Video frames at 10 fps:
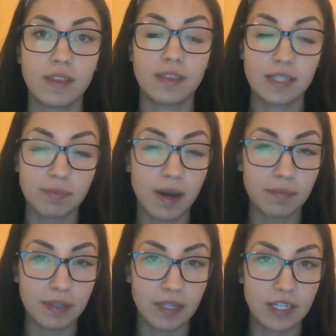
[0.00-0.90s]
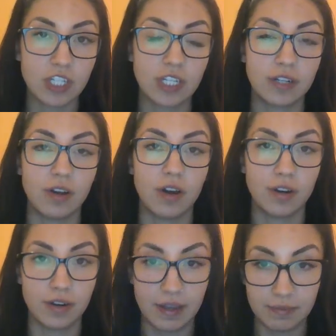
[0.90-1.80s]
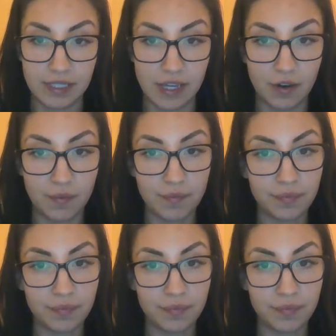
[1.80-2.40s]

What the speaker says: this population on our MCO.